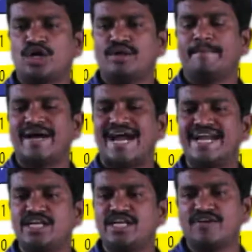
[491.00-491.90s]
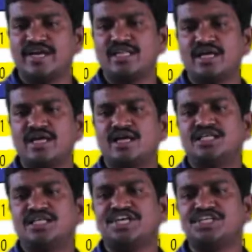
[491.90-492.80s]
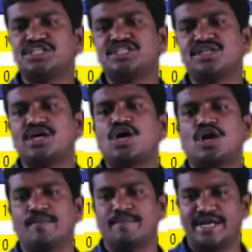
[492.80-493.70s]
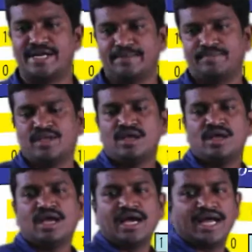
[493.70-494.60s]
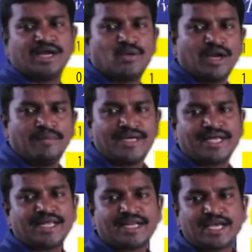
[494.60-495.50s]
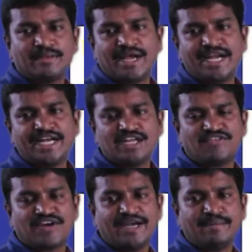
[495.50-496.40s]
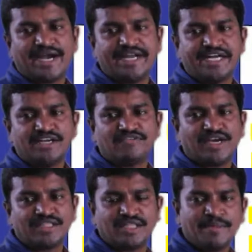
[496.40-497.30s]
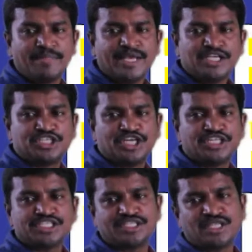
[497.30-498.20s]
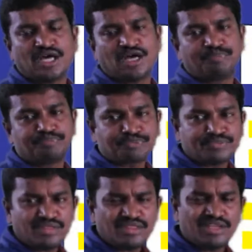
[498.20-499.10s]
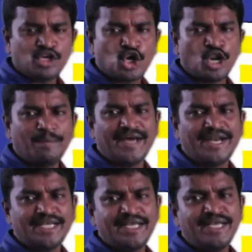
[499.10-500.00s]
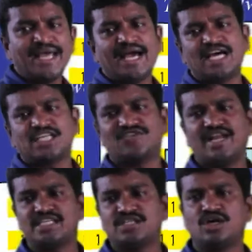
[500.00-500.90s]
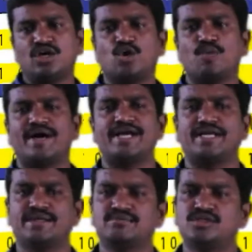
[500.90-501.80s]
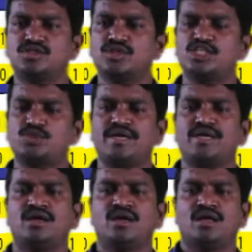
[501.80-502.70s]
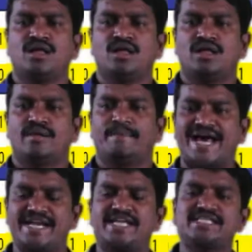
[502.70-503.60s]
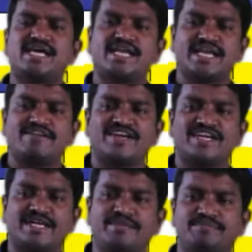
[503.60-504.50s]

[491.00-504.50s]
by identifying the changes in the column parity, and 1 bit error can be identified by identifying the changes in the column parity as well as row parity. So this way parities are get affected